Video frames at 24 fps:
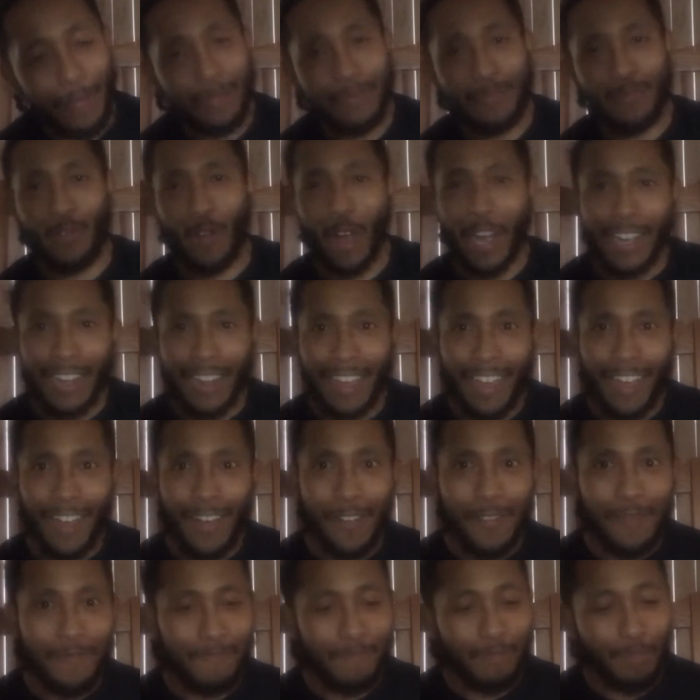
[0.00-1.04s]
Right
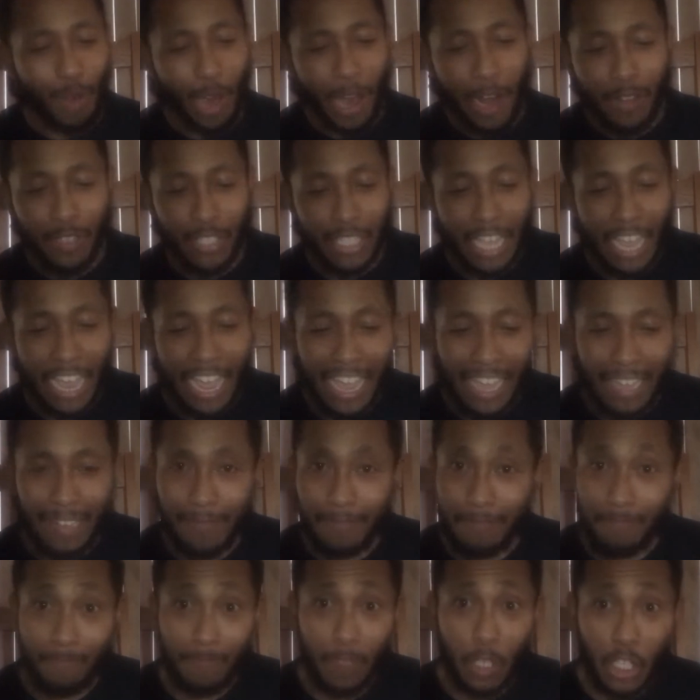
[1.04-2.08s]
now, Browns got
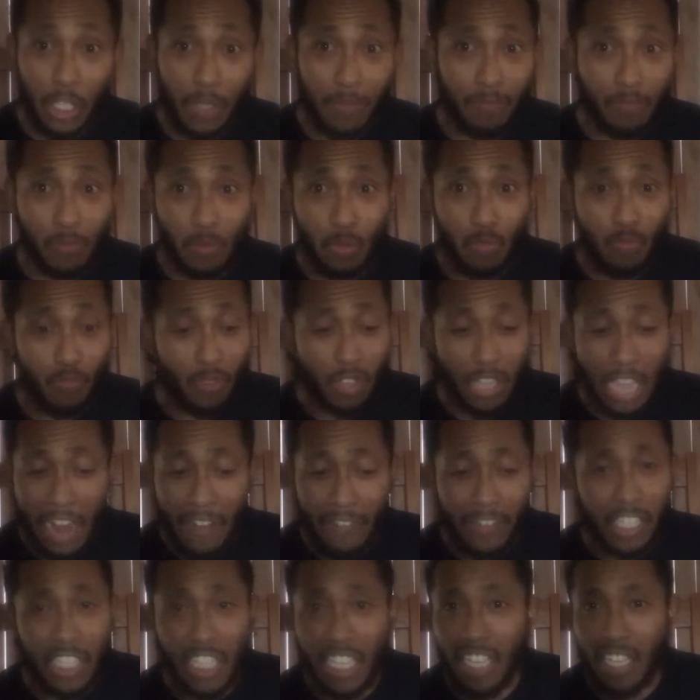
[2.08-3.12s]

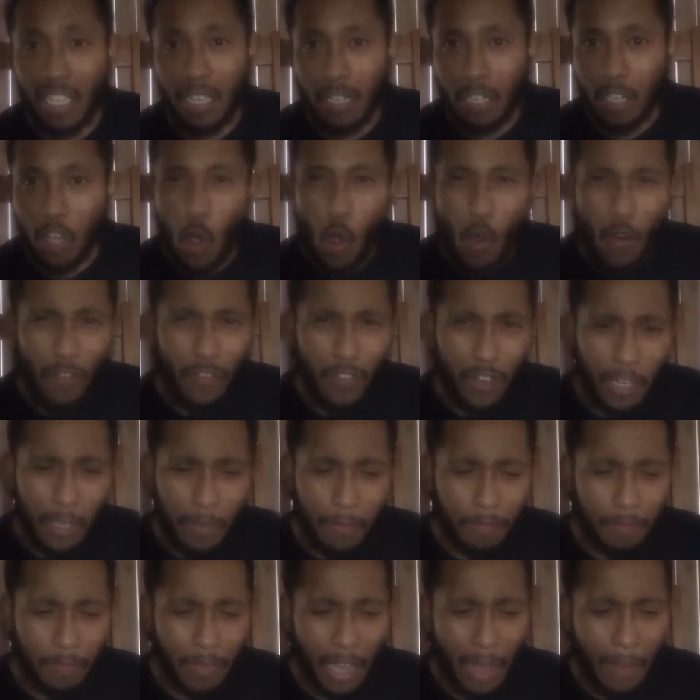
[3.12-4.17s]
everything good going for them.
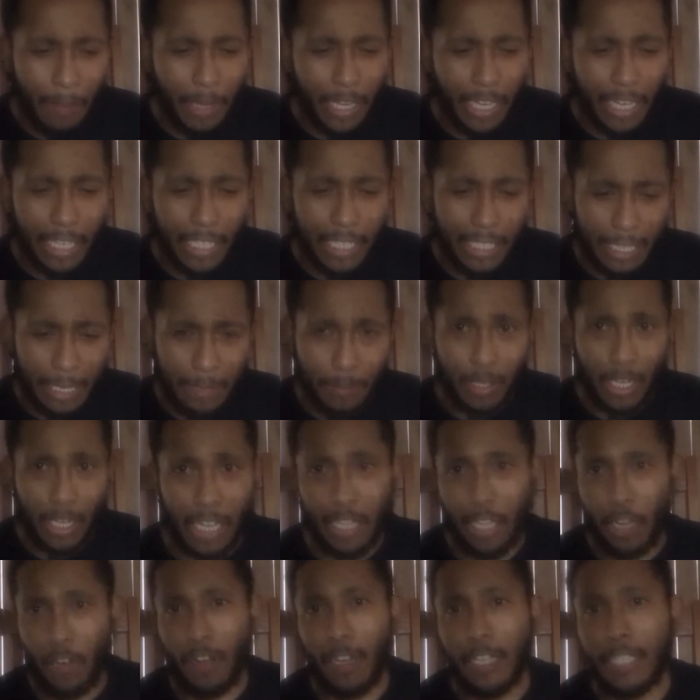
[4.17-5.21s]
I mean, it seems
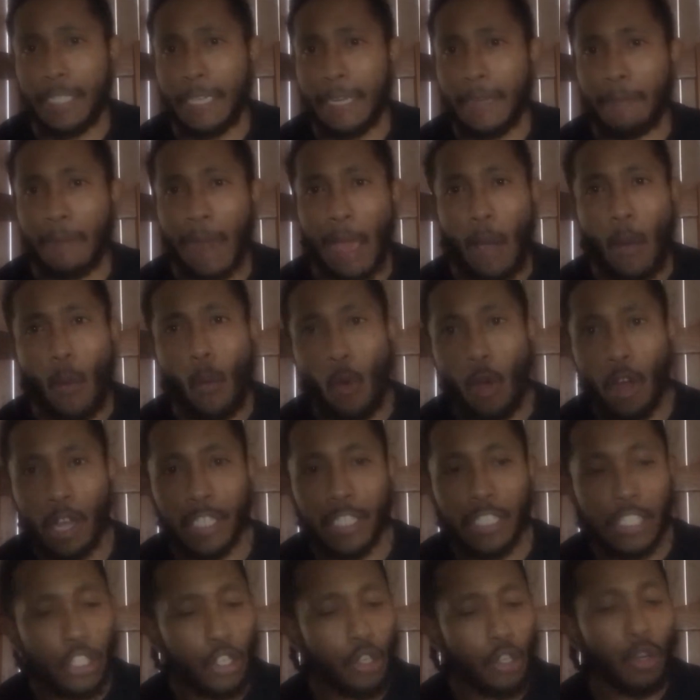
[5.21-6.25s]
they're a team that wants
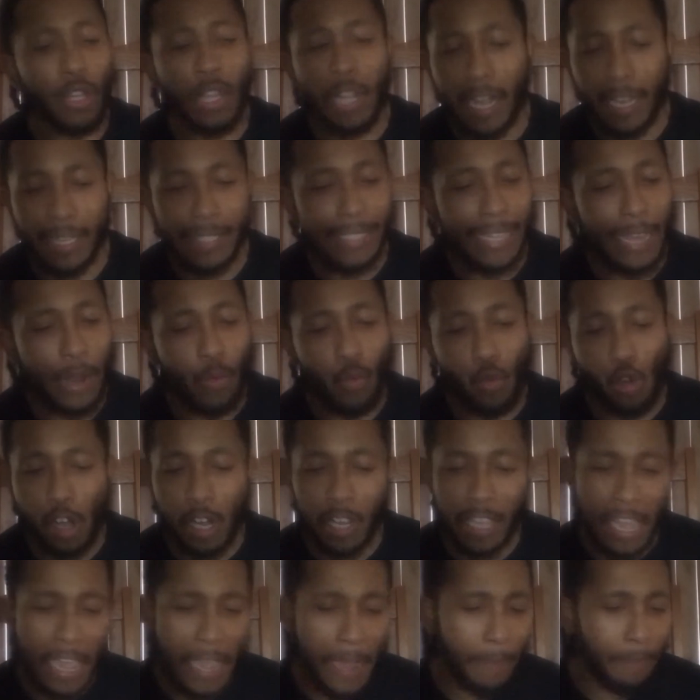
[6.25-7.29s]
to utilize that run
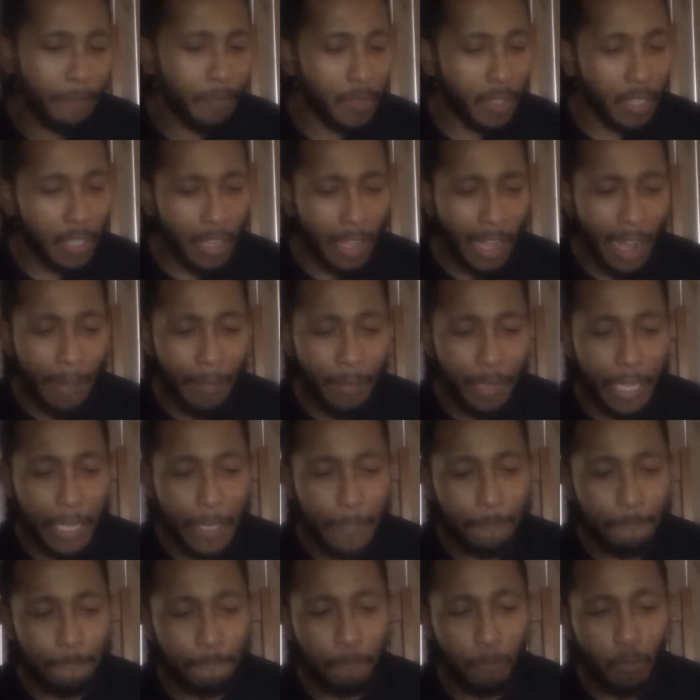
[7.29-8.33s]
game. I
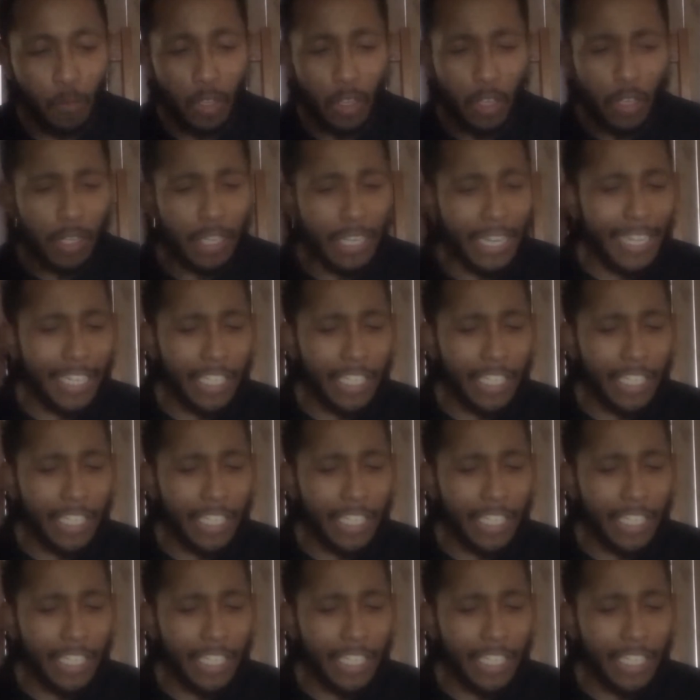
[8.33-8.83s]
mean, Nick